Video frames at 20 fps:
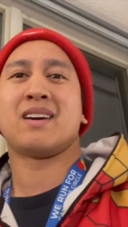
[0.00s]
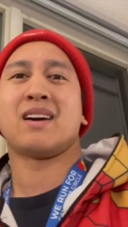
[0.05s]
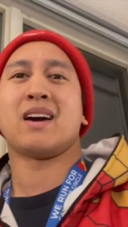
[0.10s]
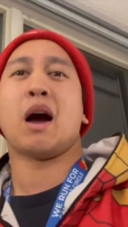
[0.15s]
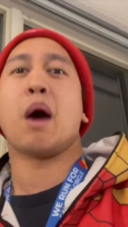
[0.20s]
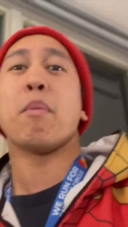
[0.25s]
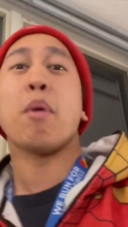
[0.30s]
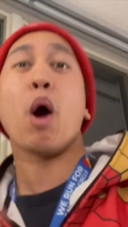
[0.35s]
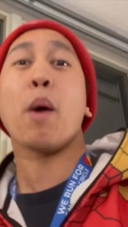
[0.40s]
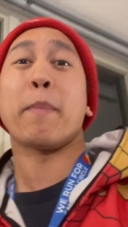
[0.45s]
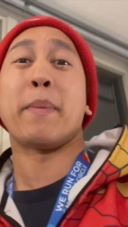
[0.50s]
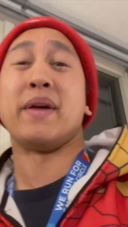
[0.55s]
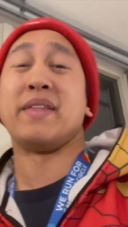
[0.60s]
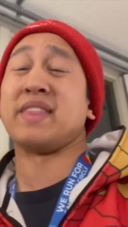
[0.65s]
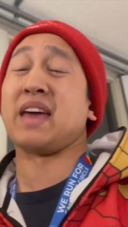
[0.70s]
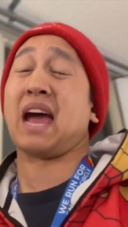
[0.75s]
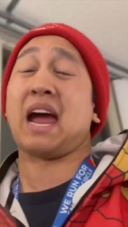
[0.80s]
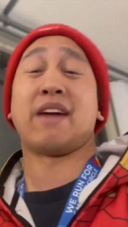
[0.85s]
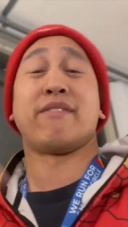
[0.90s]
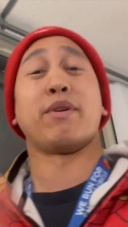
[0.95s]
I'm hoping
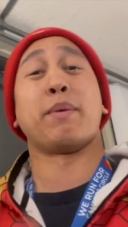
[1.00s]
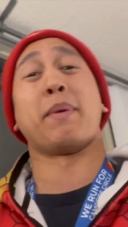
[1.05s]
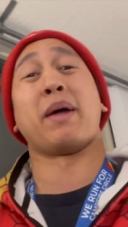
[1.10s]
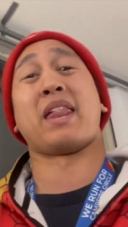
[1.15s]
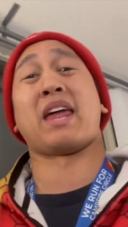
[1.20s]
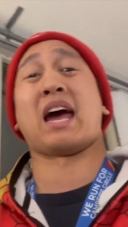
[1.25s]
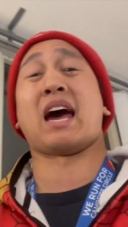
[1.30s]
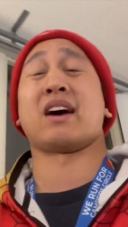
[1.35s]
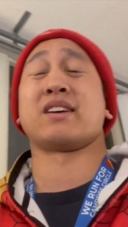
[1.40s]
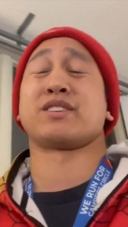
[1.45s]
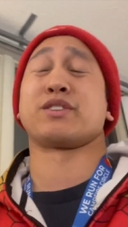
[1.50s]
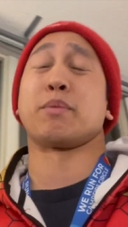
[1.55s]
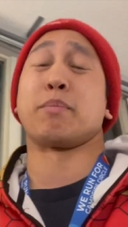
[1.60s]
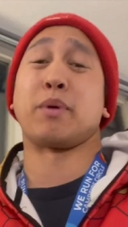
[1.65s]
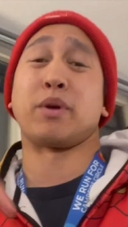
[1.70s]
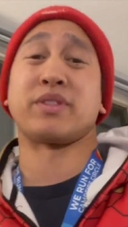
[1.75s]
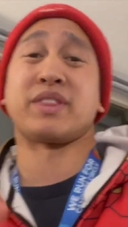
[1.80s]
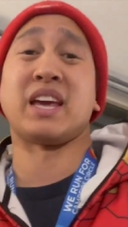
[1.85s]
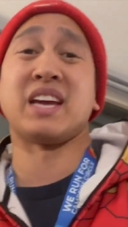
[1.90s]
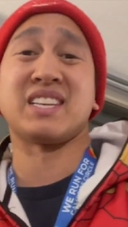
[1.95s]
that everybody that has their
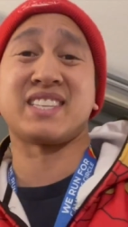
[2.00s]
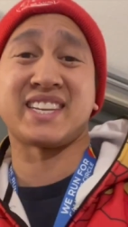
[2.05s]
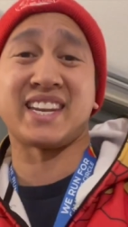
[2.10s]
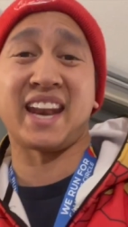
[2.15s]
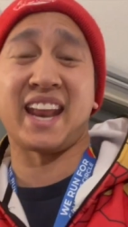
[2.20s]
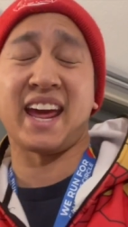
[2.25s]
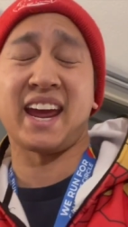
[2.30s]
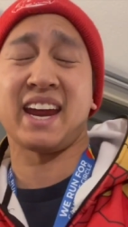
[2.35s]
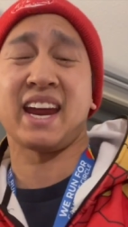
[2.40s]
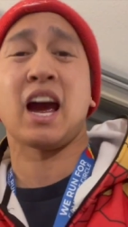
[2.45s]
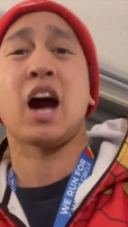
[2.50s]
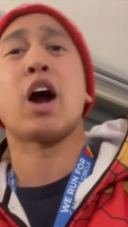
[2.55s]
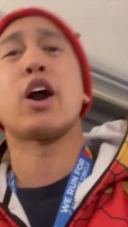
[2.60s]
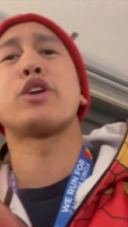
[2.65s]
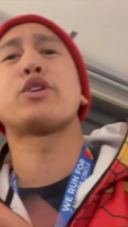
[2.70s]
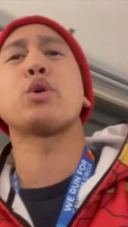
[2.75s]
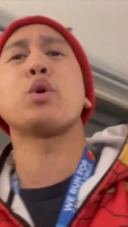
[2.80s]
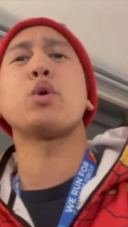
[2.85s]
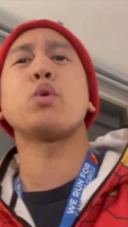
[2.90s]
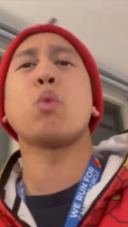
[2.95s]
birthdays today are
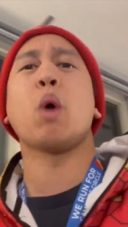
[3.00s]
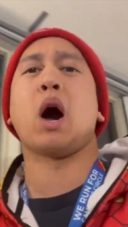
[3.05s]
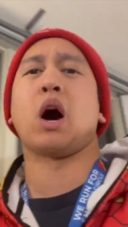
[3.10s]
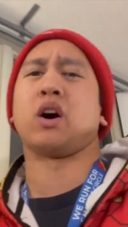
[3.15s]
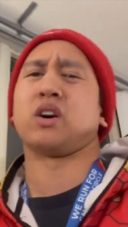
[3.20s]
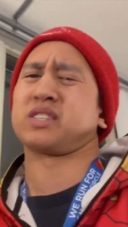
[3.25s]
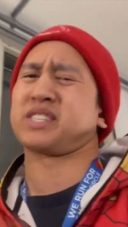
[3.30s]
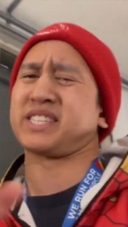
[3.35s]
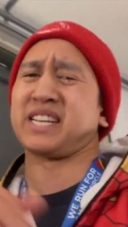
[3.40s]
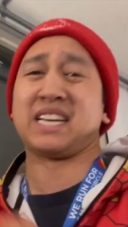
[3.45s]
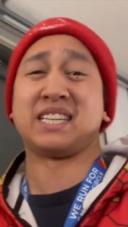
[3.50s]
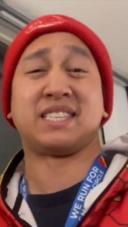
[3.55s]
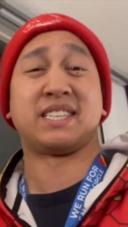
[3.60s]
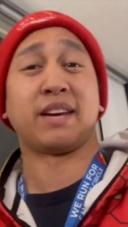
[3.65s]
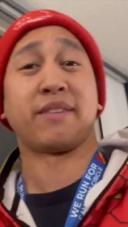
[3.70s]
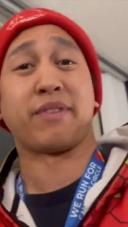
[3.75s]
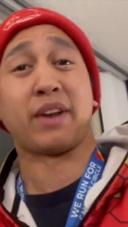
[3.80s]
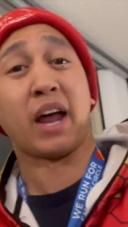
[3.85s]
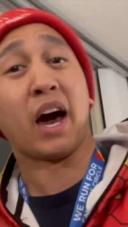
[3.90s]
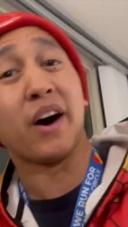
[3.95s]
doing well, staying
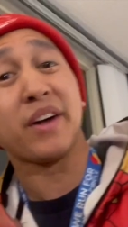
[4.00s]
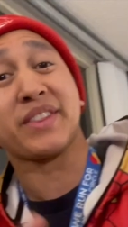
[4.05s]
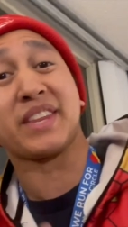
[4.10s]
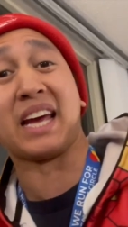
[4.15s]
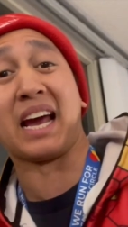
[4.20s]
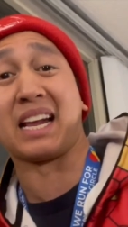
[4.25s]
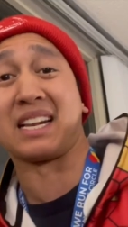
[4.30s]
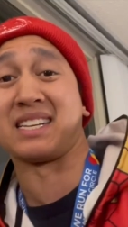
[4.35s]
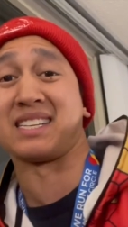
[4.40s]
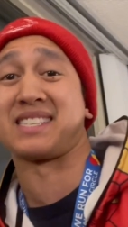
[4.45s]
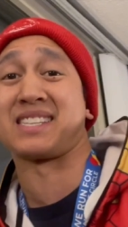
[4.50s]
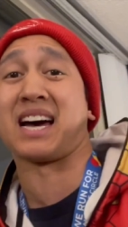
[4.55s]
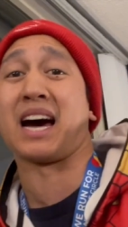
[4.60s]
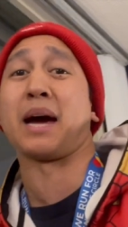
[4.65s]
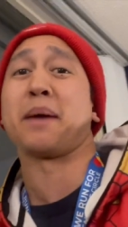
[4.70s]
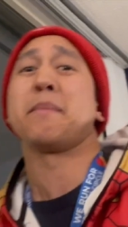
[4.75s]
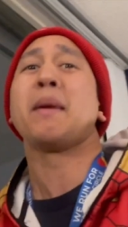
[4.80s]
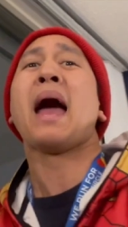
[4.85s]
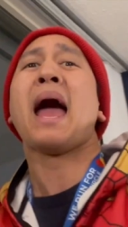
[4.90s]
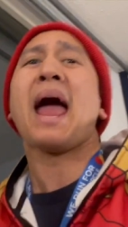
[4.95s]
safe and healthy at this
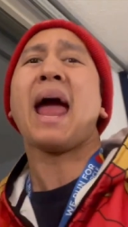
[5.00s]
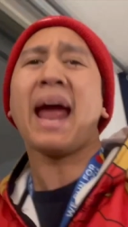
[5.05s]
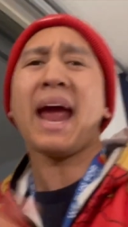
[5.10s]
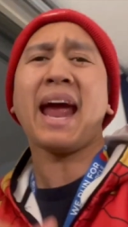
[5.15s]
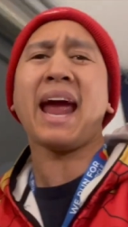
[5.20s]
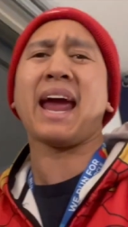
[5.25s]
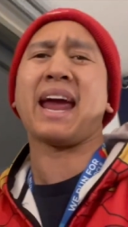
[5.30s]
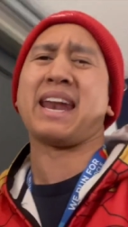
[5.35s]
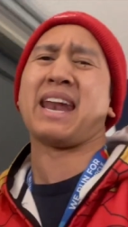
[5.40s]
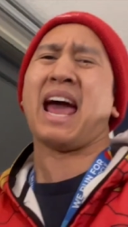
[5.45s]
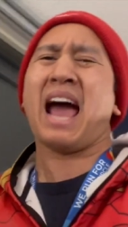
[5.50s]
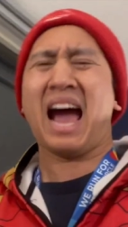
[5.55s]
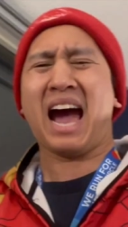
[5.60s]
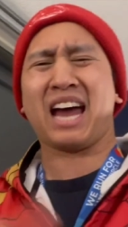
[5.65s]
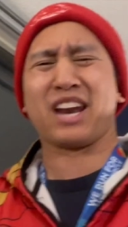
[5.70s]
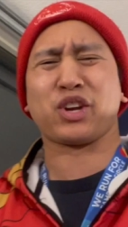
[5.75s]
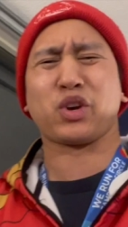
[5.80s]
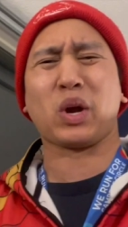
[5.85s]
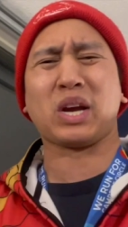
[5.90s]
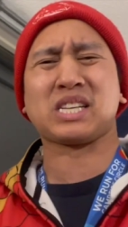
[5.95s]
time, and
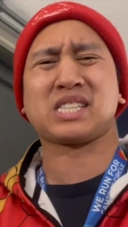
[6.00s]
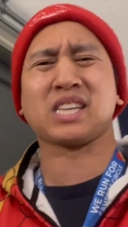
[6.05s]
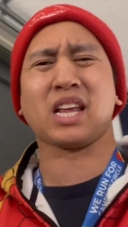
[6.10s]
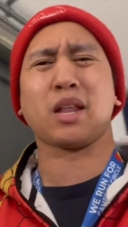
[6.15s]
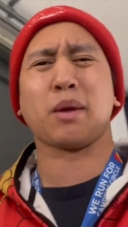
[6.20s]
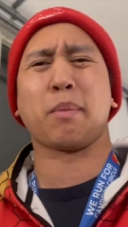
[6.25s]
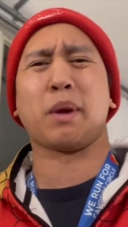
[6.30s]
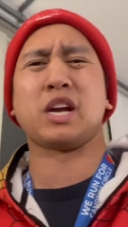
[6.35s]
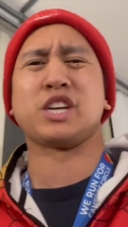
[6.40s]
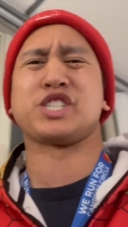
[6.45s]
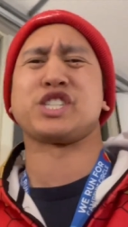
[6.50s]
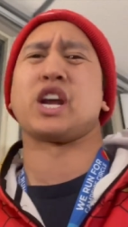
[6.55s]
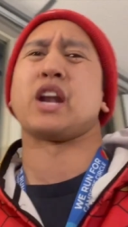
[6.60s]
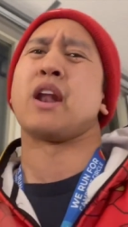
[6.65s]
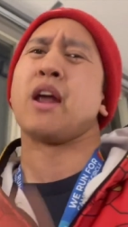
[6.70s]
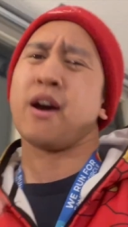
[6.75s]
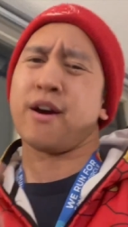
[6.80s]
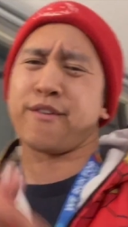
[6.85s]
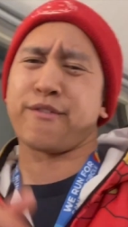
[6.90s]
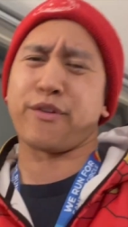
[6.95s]
had a great celebration
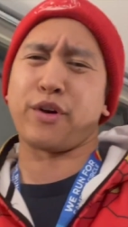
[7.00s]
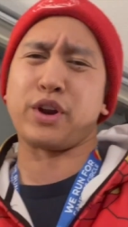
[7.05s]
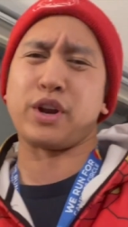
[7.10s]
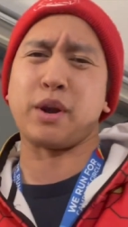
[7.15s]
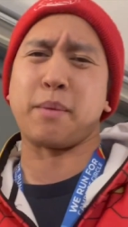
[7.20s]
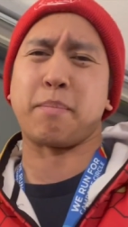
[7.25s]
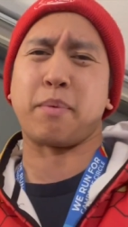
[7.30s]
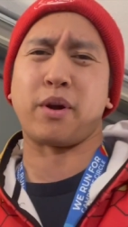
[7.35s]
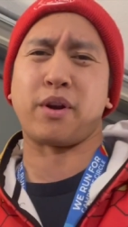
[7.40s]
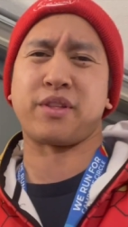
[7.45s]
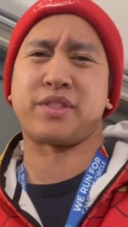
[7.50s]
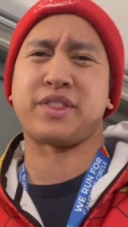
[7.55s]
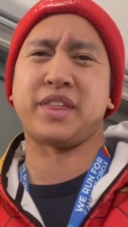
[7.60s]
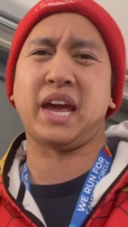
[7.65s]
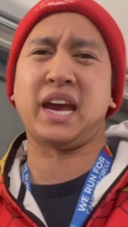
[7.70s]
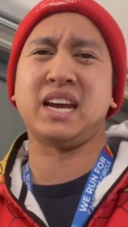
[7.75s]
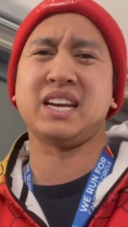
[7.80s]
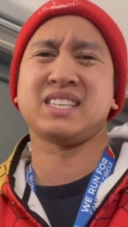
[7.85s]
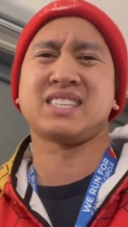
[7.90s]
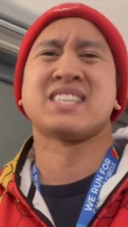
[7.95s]
for your
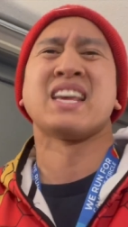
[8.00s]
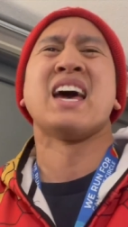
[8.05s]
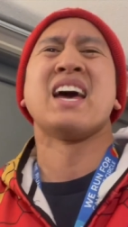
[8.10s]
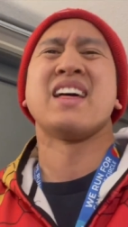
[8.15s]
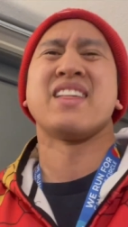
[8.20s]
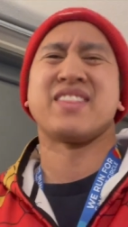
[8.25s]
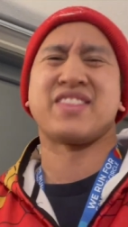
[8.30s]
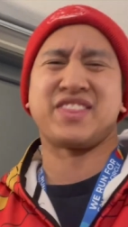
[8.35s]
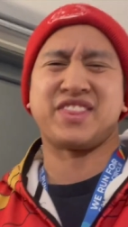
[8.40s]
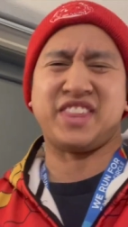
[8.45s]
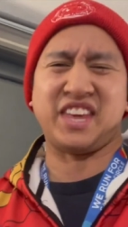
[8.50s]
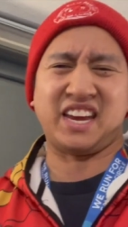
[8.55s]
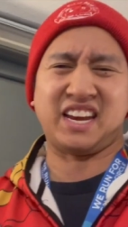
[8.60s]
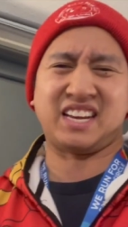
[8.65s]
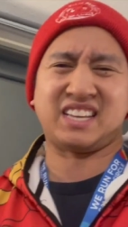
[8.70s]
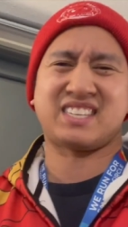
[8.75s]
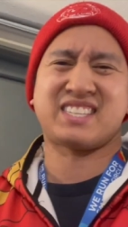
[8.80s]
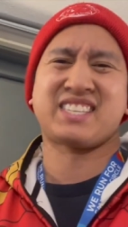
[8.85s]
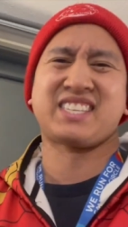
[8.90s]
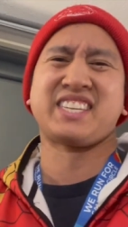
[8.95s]
birthdays
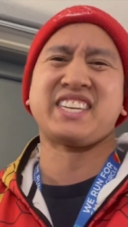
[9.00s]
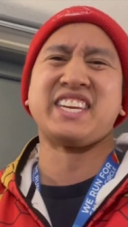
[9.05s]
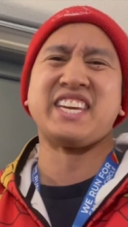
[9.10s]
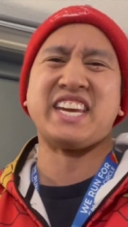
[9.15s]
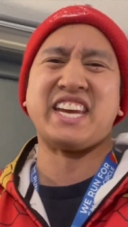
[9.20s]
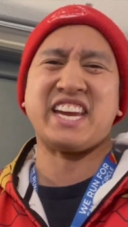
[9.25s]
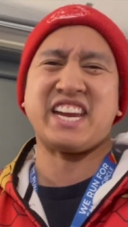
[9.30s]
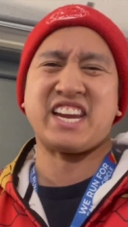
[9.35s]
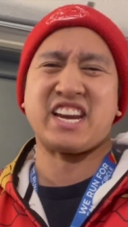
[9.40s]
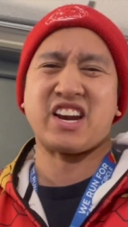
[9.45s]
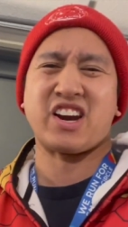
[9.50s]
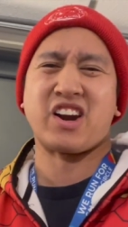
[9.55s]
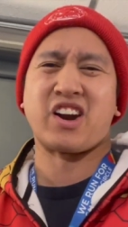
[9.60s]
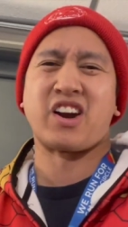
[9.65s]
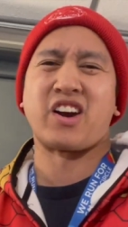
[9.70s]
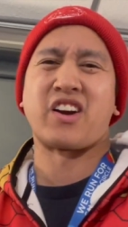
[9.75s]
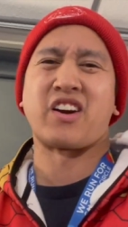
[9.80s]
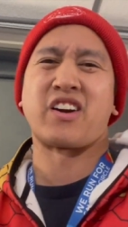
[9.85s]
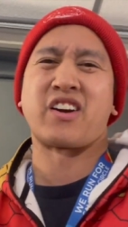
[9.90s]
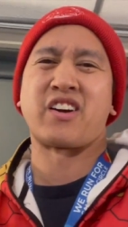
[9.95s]
this
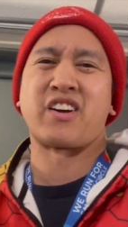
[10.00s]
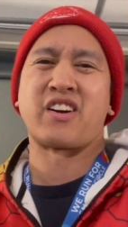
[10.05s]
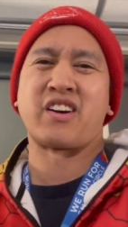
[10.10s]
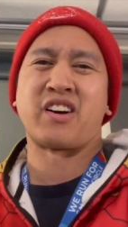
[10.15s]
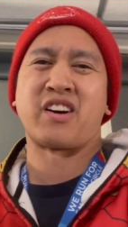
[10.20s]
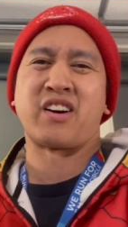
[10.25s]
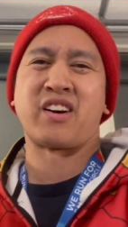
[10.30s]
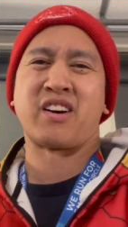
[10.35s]
year.